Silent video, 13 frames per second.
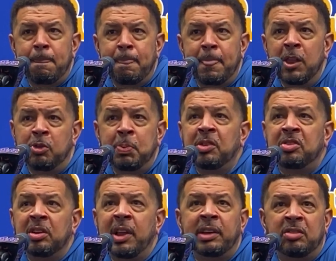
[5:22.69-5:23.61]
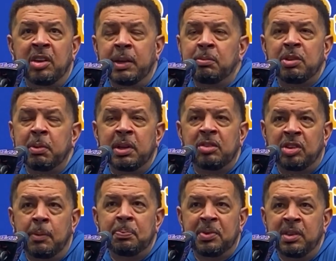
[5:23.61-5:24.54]
It's been select teams. I mean, it's
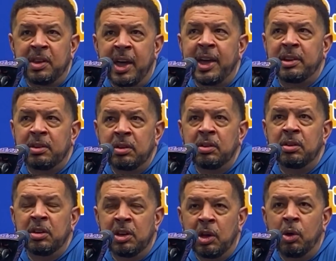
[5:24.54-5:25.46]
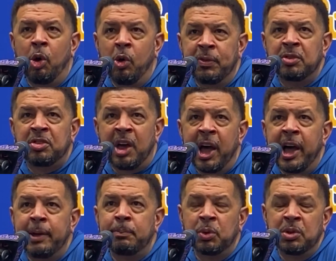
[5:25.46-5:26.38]
something that, you know, over
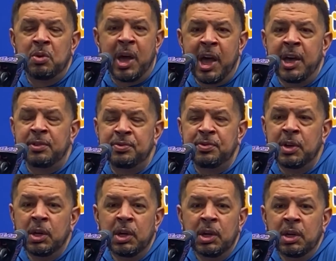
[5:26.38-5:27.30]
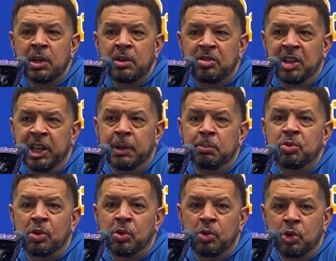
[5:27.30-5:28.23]
time when you have teams
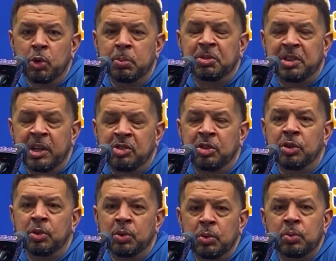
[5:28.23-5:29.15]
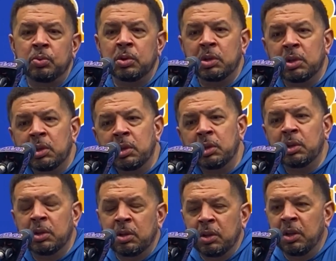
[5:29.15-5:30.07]
or groups that you,
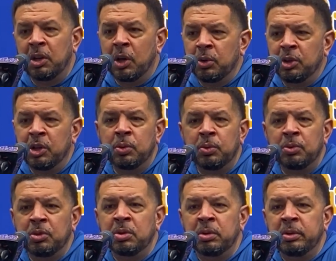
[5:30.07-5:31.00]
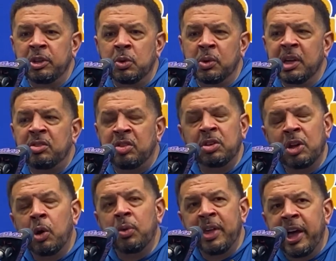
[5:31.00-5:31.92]
you know, you get to
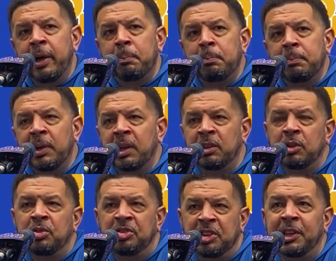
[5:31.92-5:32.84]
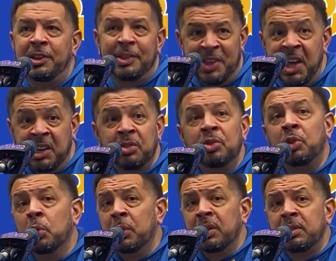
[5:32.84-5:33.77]
know them and you see that they can
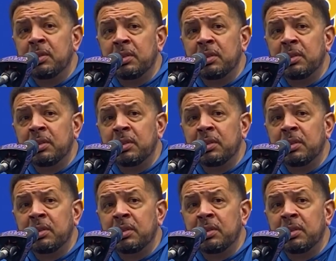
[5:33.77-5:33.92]
do it.